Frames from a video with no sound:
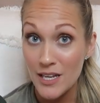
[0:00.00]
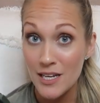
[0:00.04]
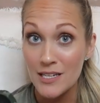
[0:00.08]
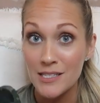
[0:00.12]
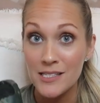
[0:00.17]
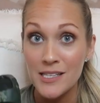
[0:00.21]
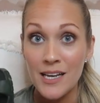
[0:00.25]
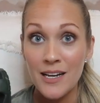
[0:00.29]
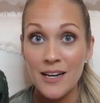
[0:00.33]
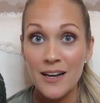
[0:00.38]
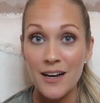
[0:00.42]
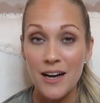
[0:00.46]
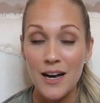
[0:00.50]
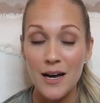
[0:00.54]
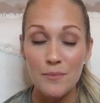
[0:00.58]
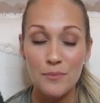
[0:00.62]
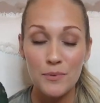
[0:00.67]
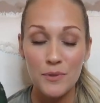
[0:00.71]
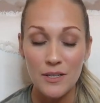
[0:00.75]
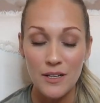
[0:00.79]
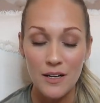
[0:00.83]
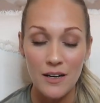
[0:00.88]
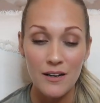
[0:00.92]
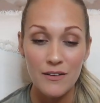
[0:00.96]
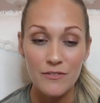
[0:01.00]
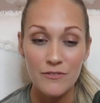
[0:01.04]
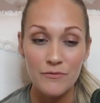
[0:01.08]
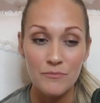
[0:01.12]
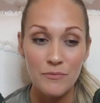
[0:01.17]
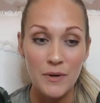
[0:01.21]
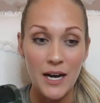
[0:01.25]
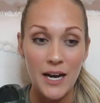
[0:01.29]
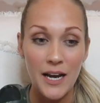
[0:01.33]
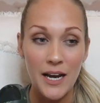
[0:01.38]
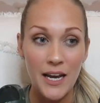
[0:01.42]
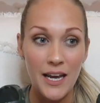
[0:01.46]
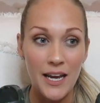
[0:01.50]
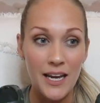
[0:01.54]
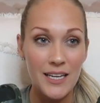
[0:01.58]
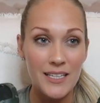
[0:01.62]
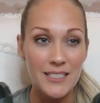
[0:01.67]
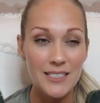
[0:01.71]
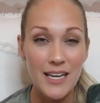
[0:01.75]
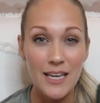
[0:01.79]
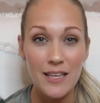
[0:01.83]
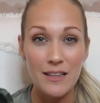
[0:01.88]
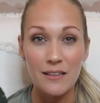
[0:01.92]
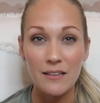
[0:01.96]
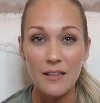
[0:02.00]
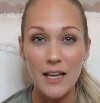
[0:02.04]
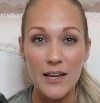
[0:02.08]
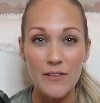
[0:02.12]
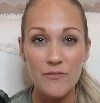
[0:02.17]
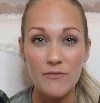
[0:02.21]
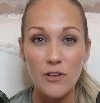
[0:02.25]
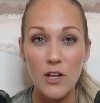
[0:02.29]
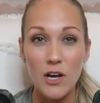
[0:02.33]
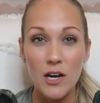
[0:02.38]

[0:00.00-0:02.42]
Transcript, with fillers: these in a couple of my day in the life